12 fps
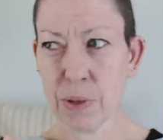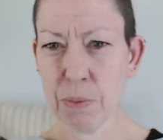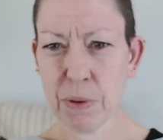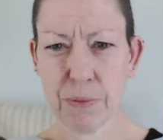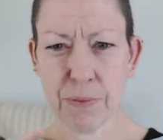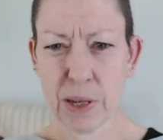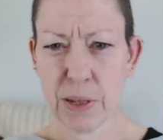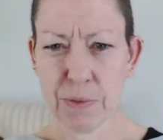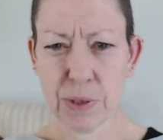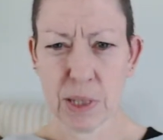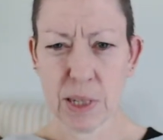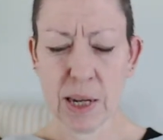people are
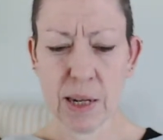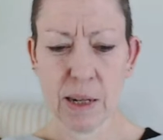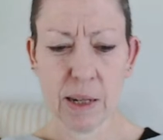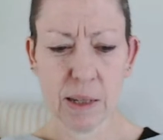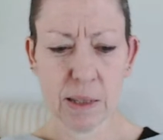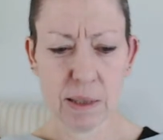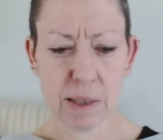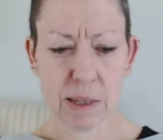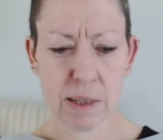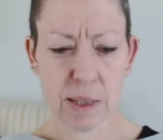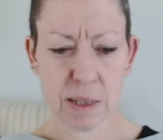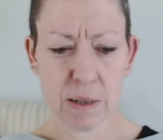favoriting the
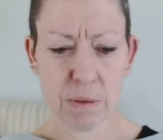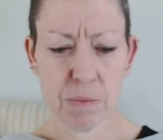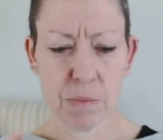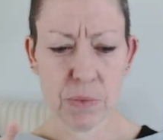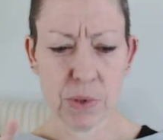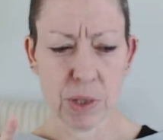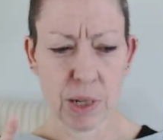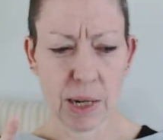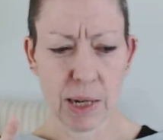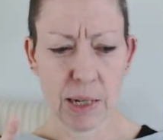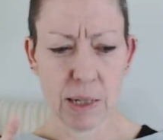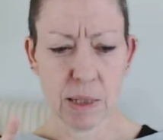items,
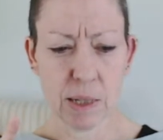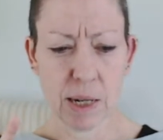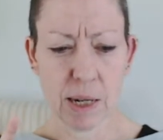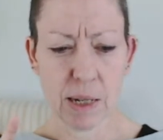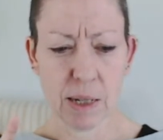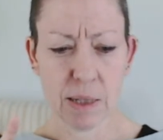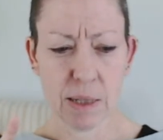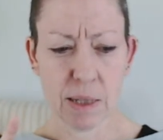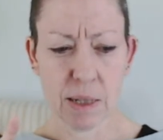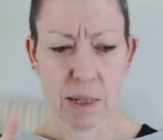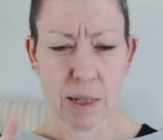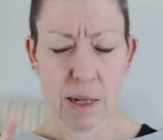and I had
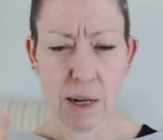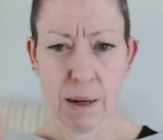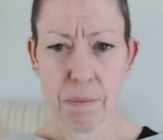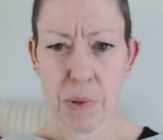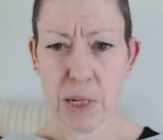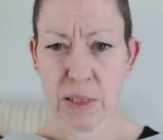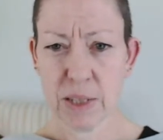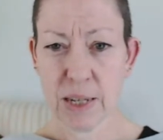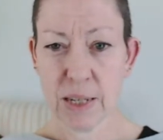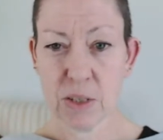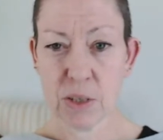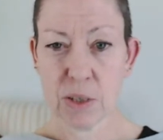a
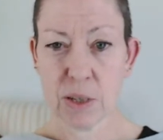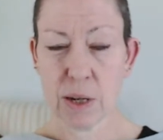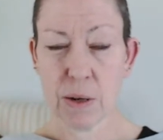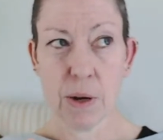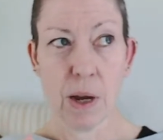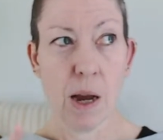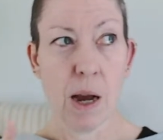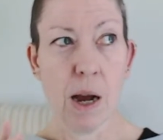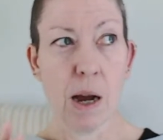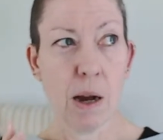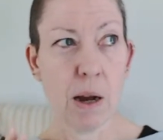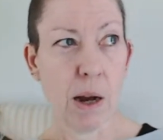message. So,
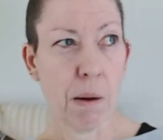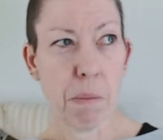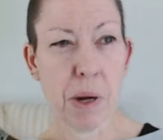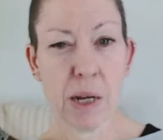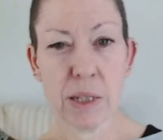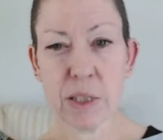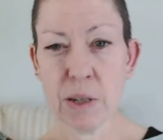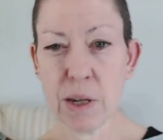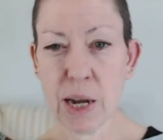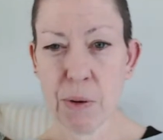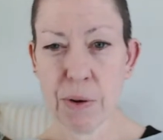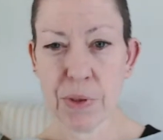but I don't know
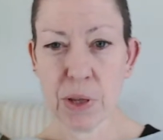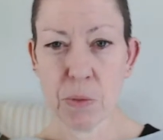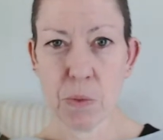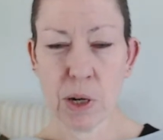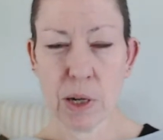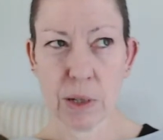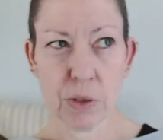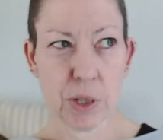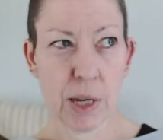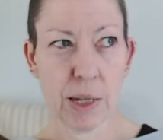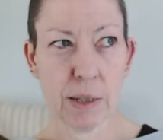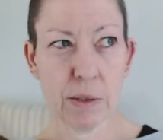how everything works
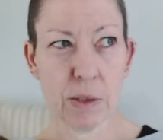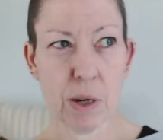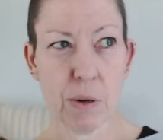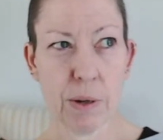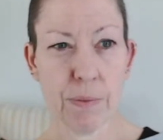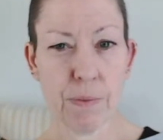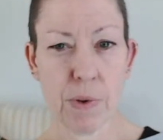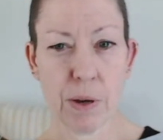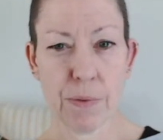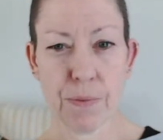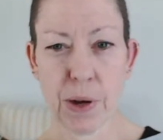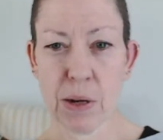yet. So
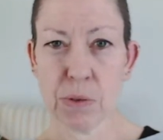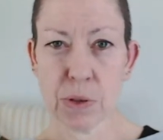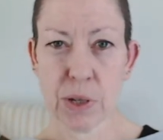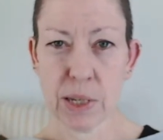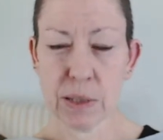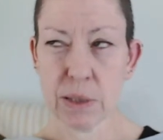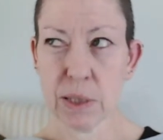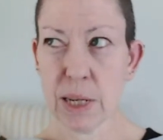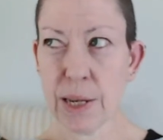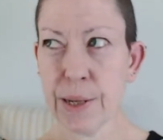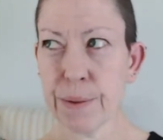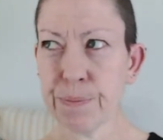I've found on
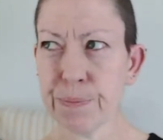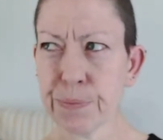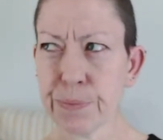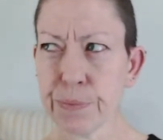Etsy